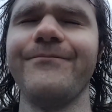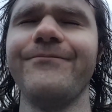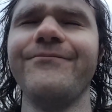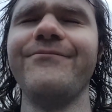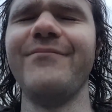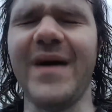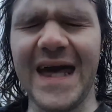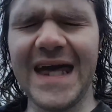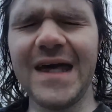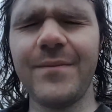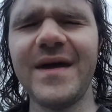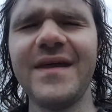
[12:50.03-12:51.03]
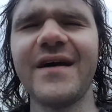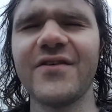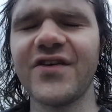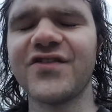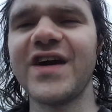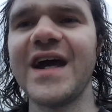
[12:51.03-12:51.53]
maybe
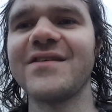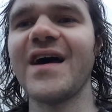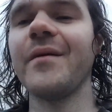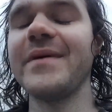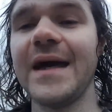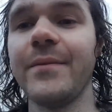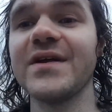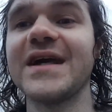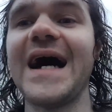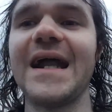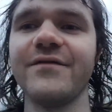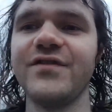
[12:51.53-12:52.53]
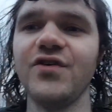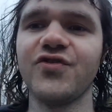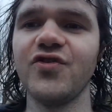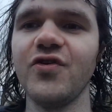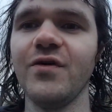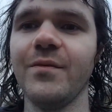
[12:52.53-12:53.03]
there's a chance I'll be able to get out of
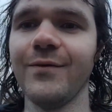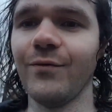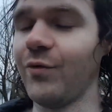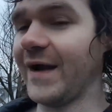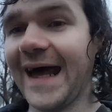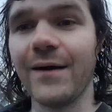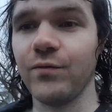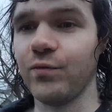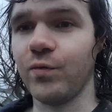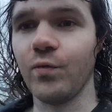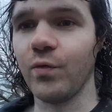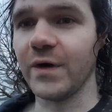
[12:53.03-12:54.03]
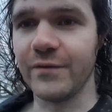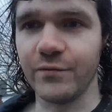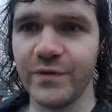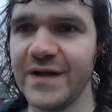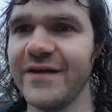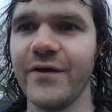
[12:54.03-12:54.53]
YouTube what
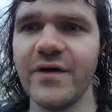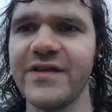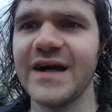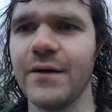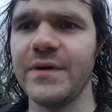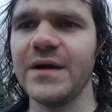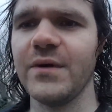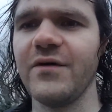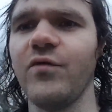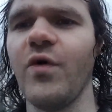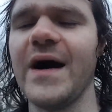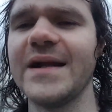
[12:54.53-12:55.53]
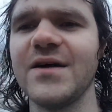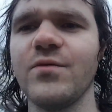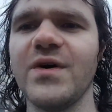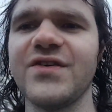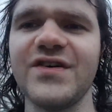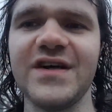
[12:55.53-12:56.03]
really the only thing I really would have wanted,
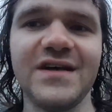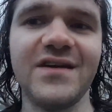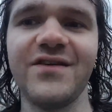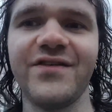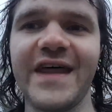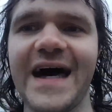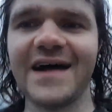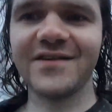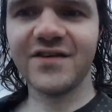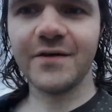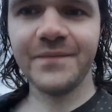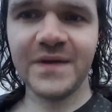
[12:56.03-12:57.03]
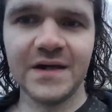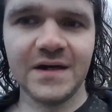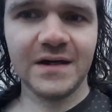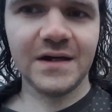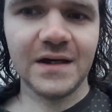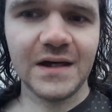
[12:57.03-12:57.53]
which is that
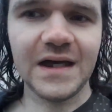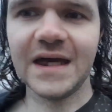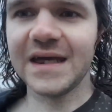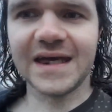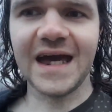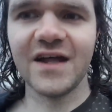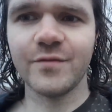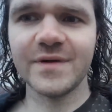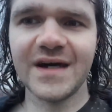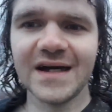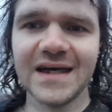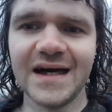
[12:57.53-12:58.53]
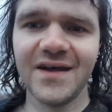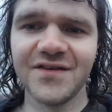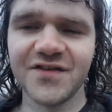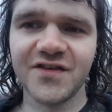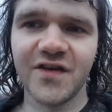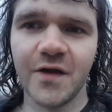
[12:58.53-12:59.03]
engagement, I
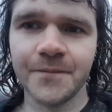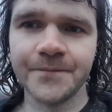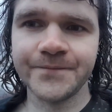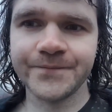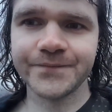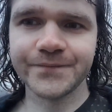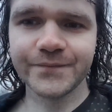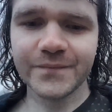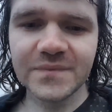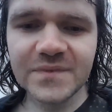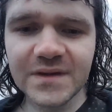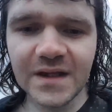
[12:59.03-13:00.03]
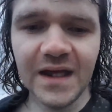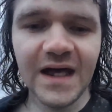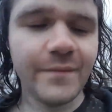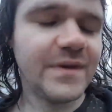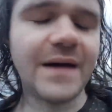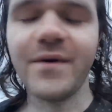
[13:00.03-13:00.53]
guess. I
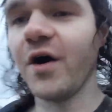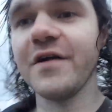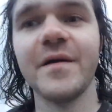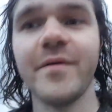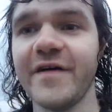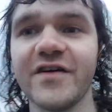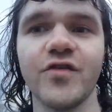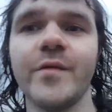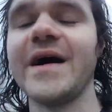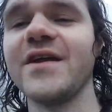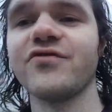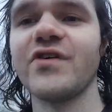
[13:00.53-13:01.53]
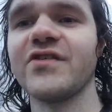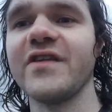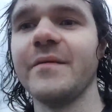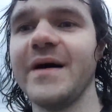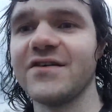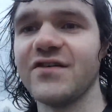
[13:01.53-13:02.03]
mean, I'm hardly a professional by any stretch of
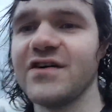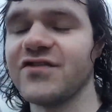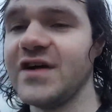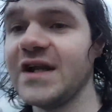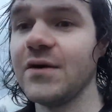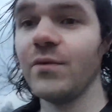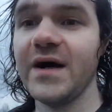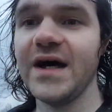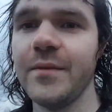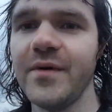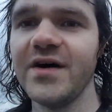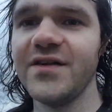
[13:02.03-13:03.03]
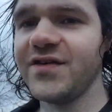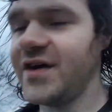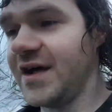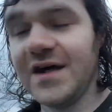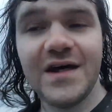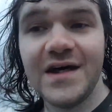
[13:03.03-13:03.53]
the imagination anyway, but
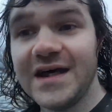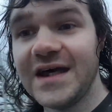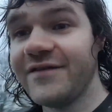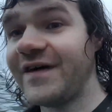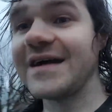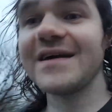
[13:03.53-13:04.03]
if I